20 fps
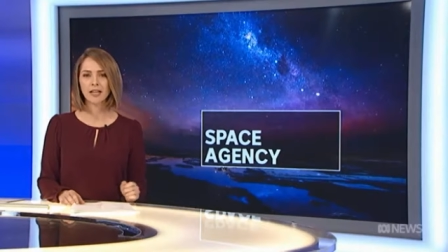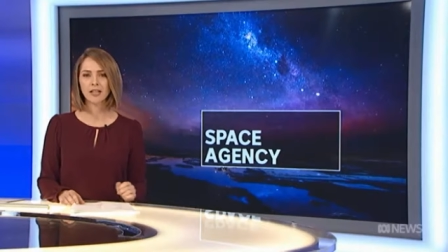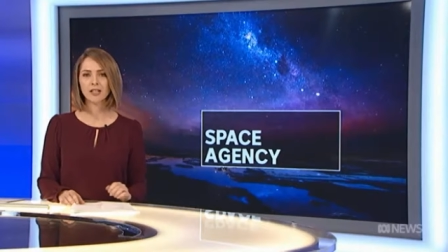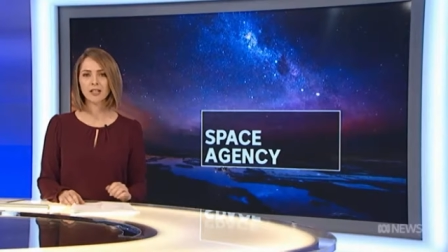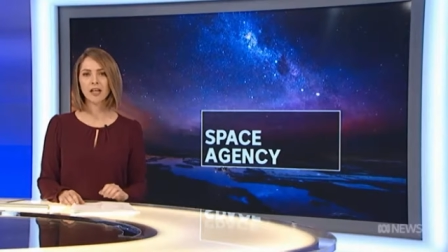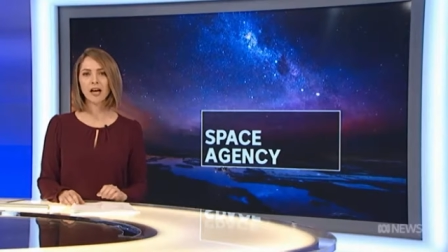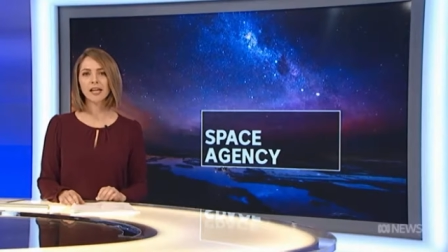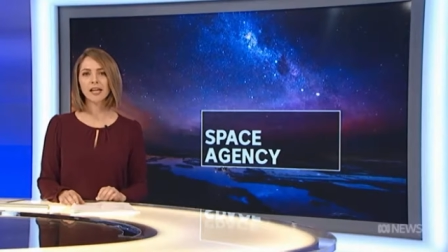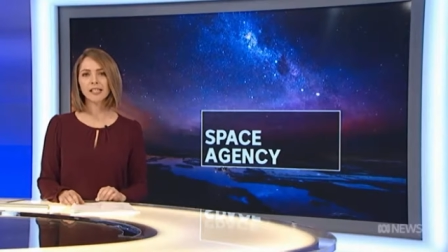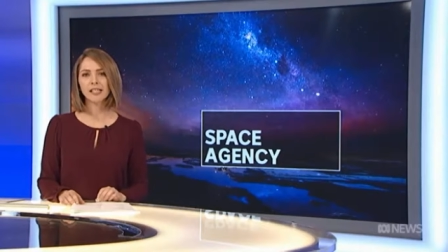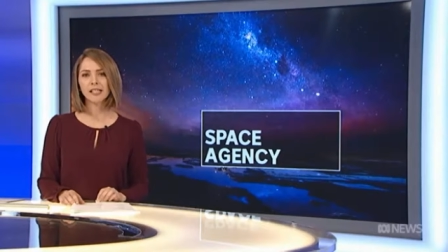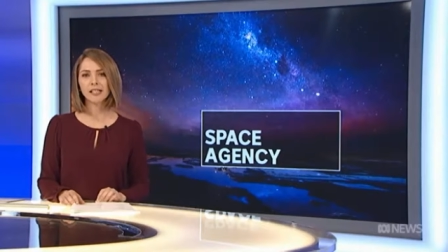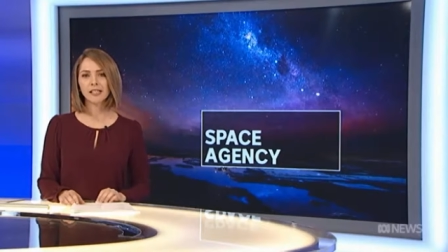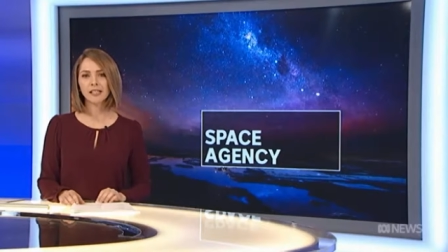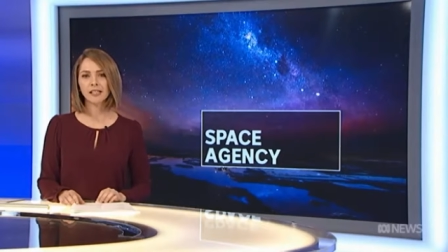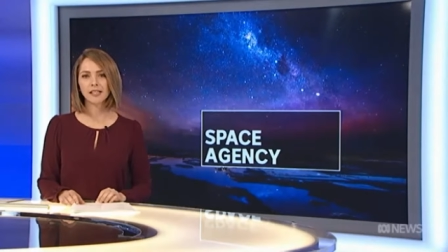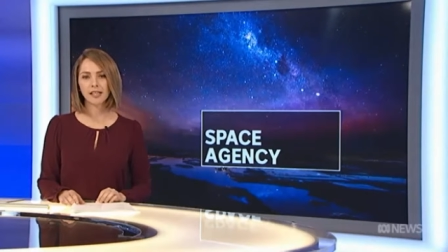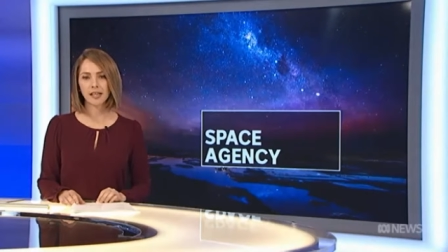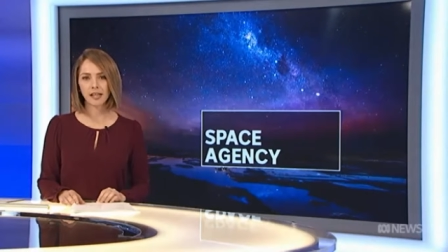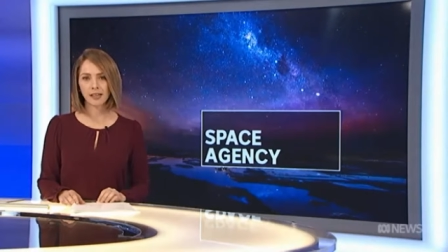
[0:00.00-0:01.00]

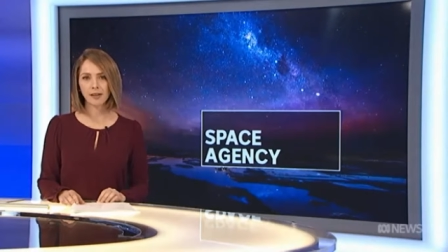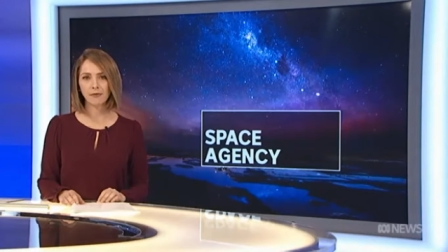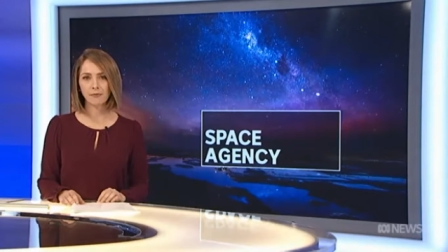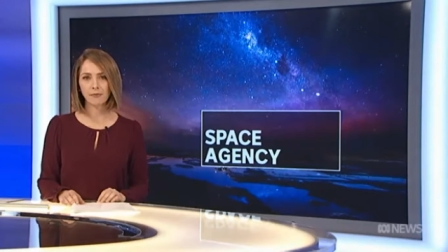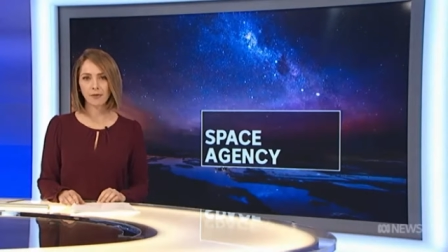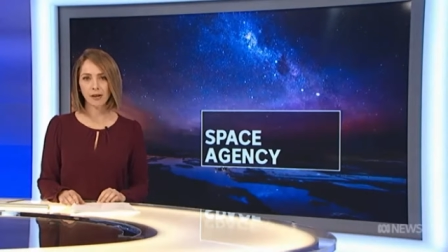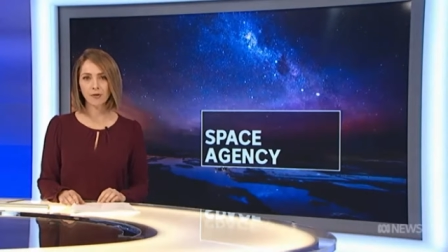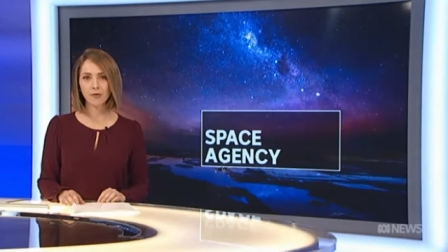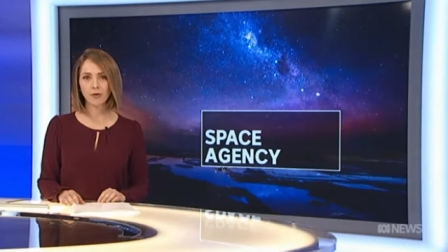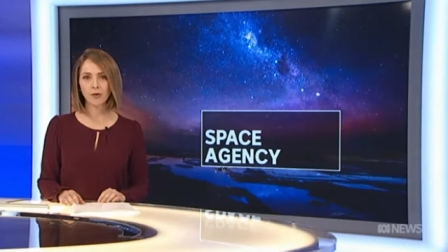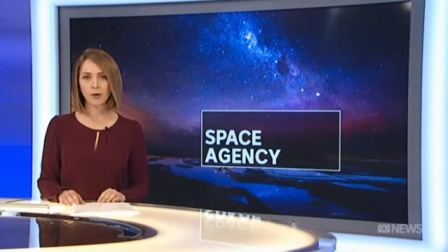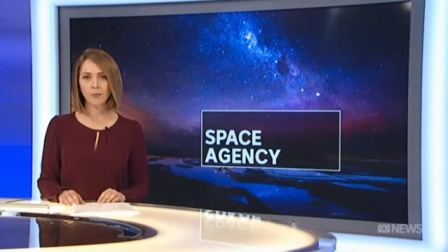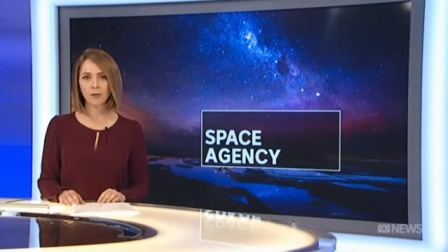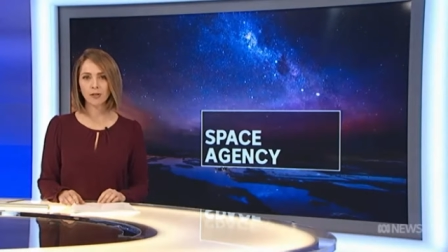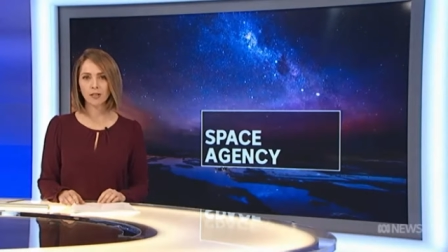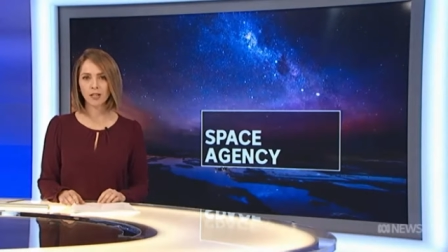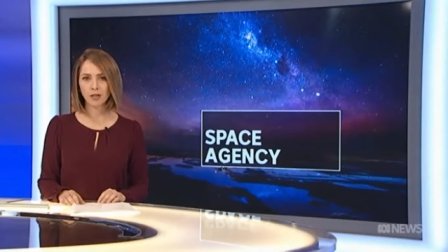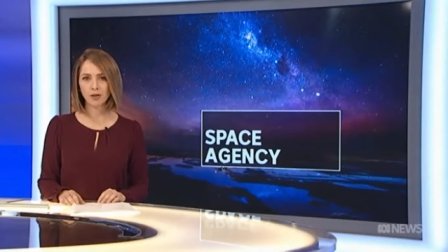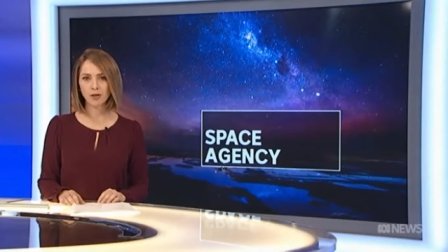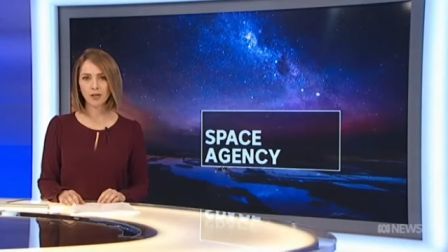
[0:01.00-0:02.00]
Scientists and the federal
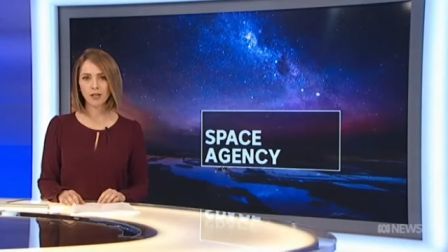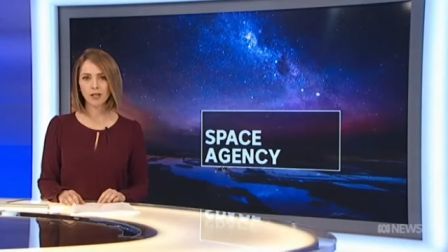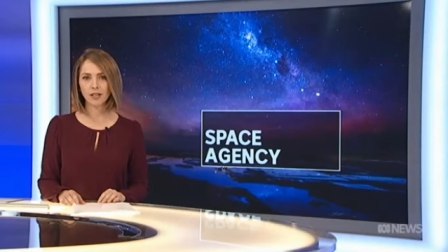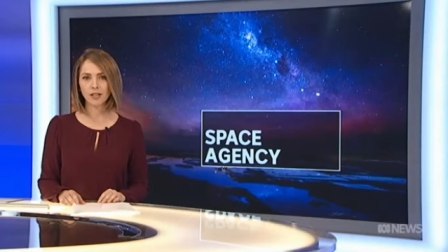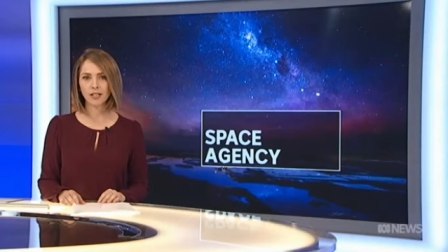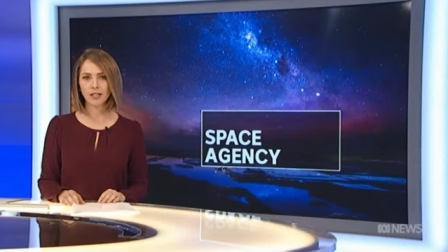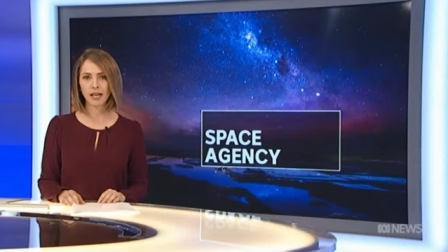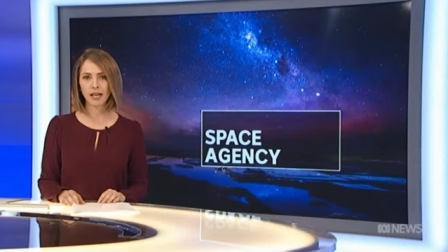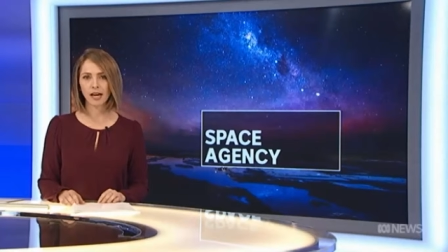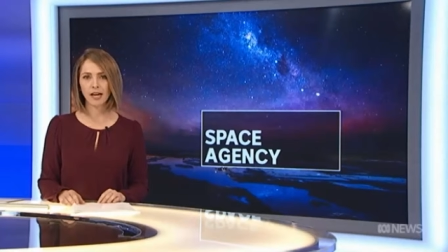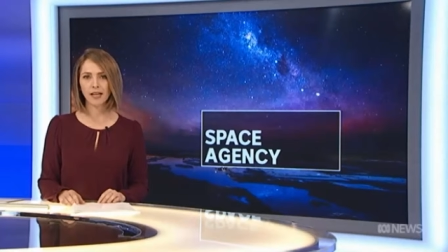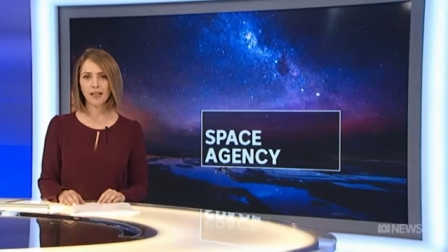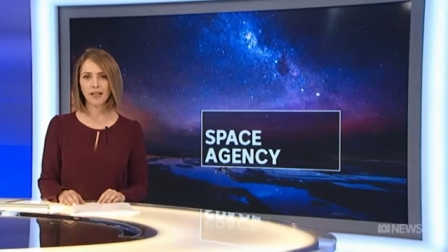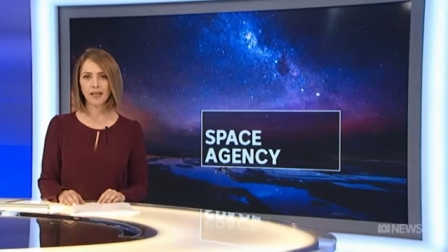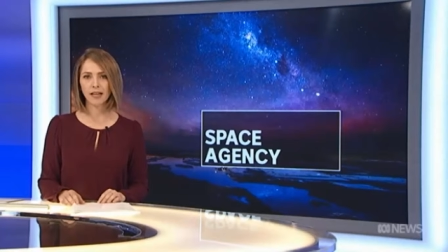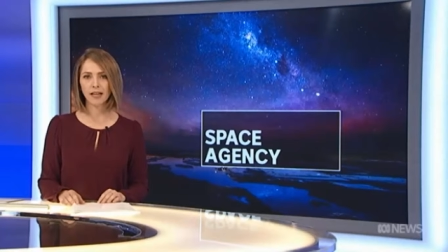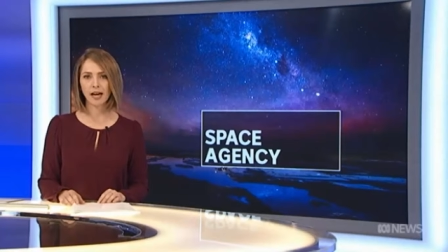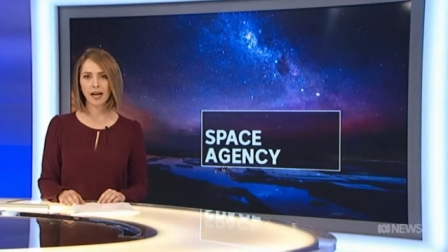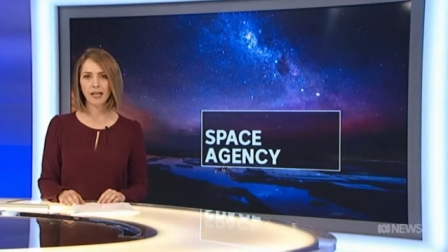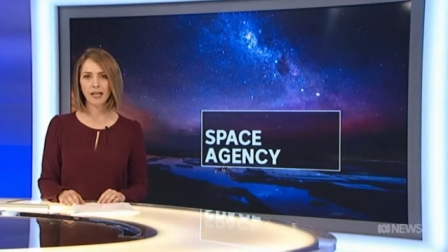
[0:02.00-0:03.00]
opposition say
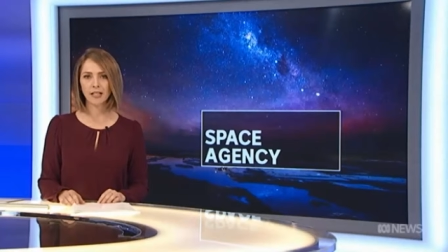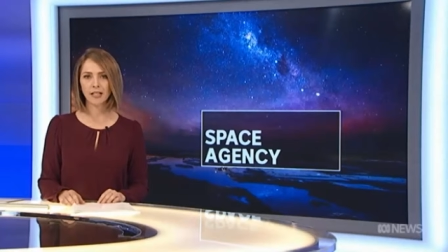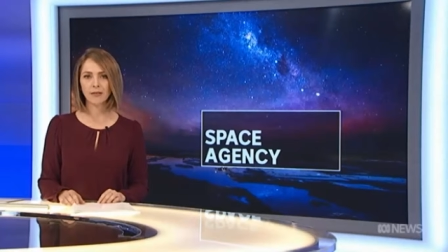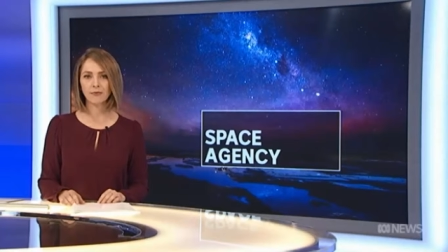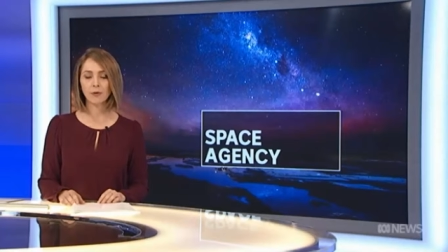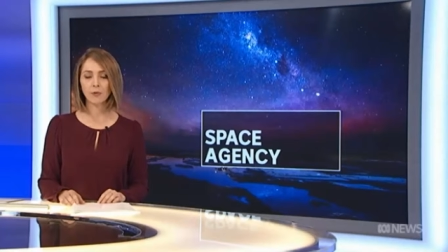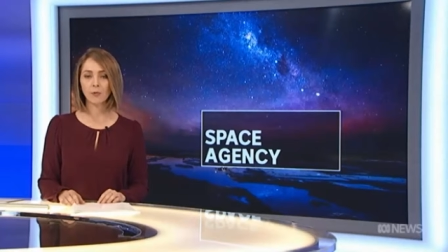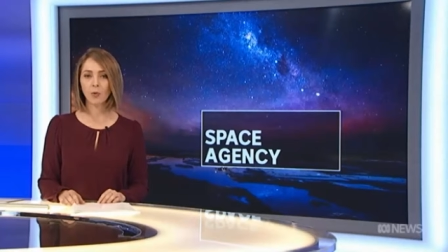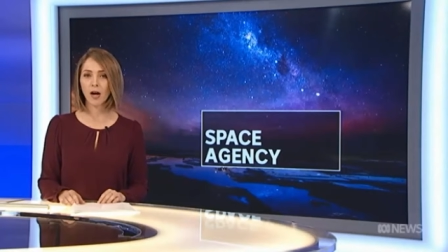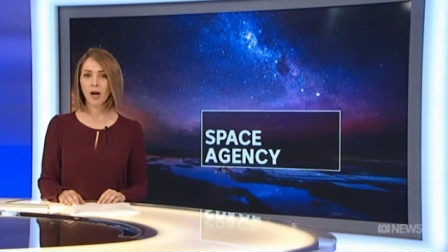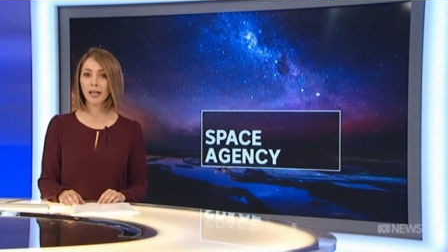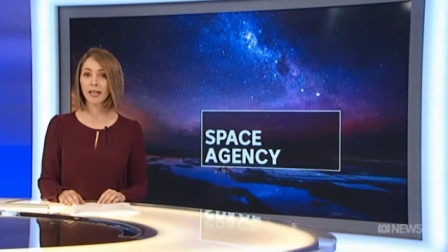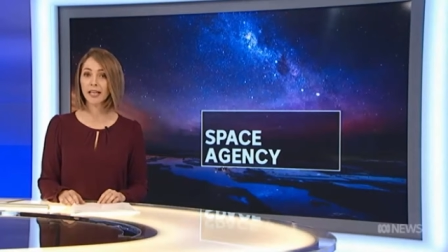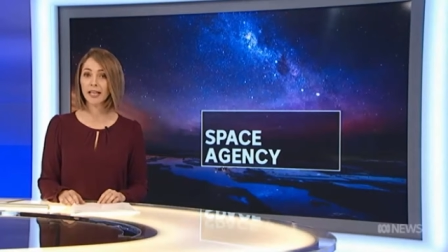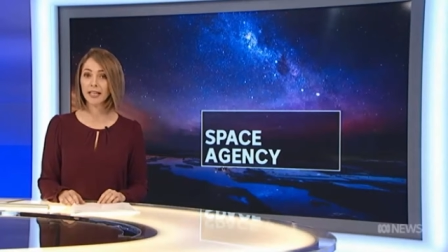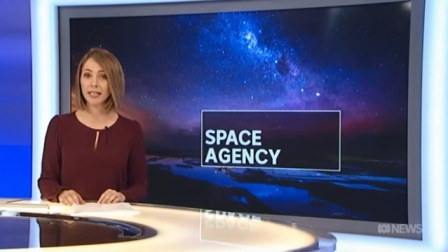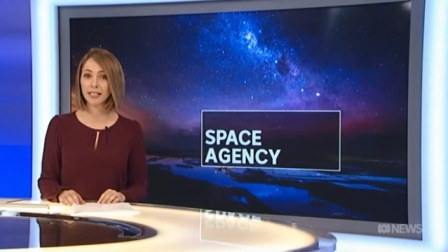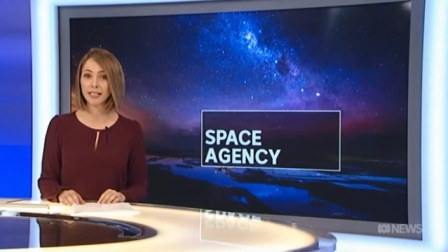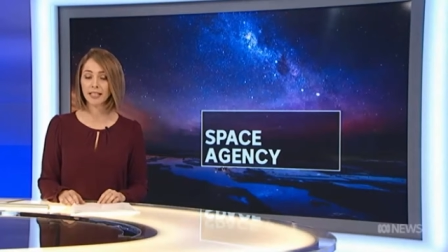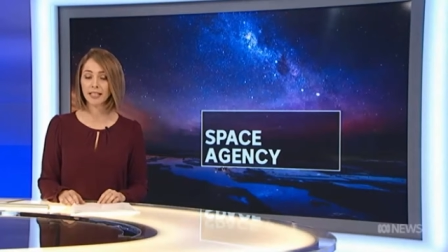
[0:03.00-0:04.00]
the case for one
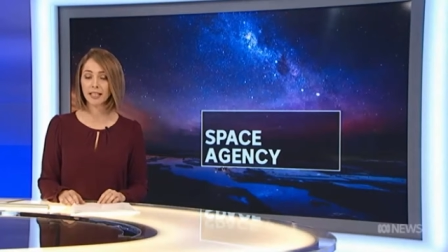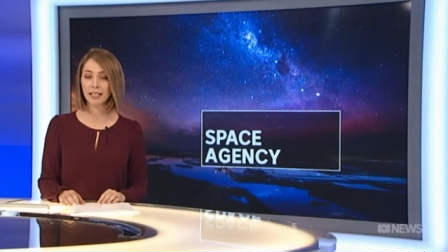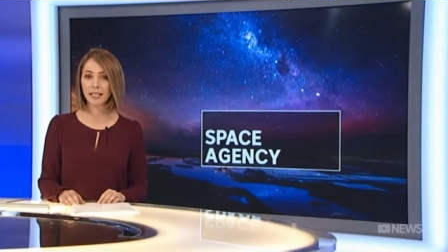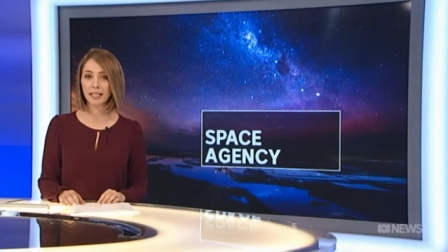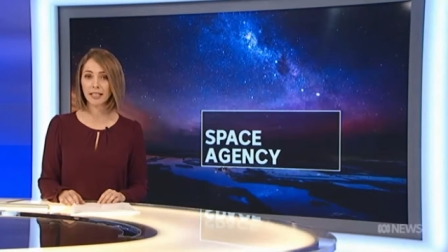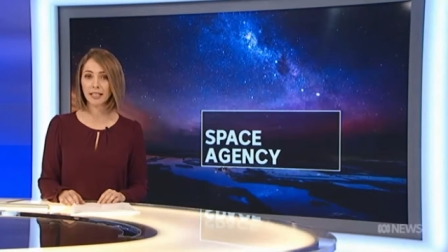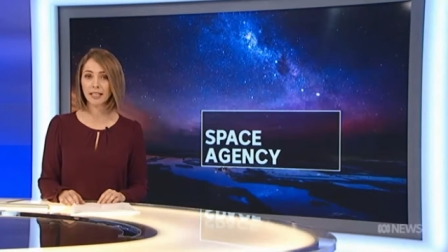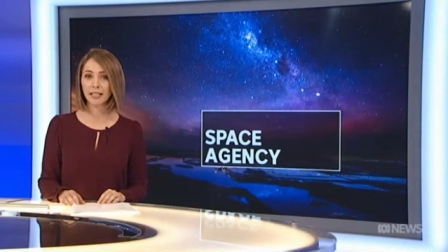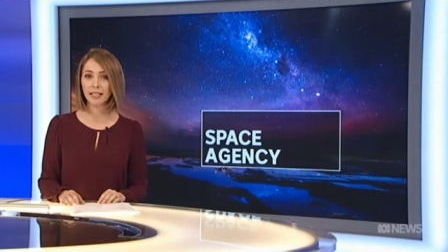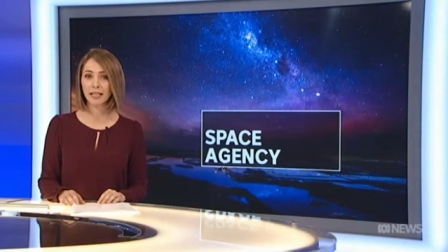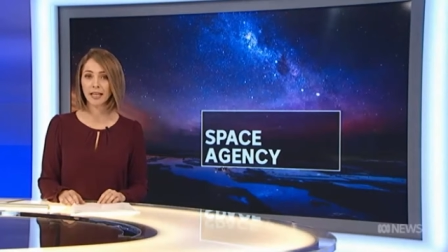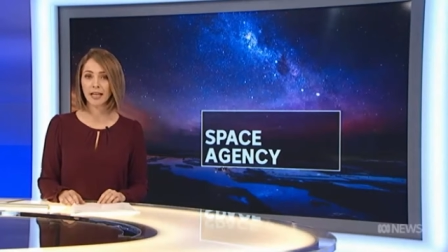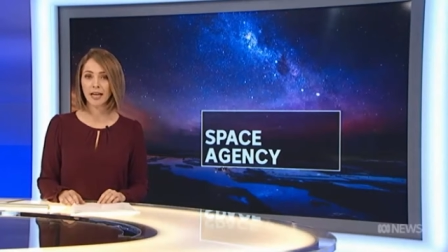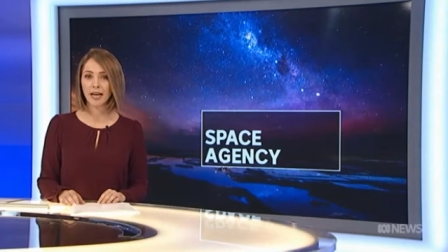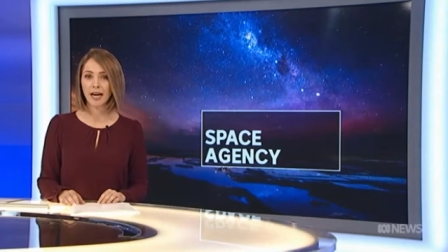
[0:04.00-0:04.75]
is clear,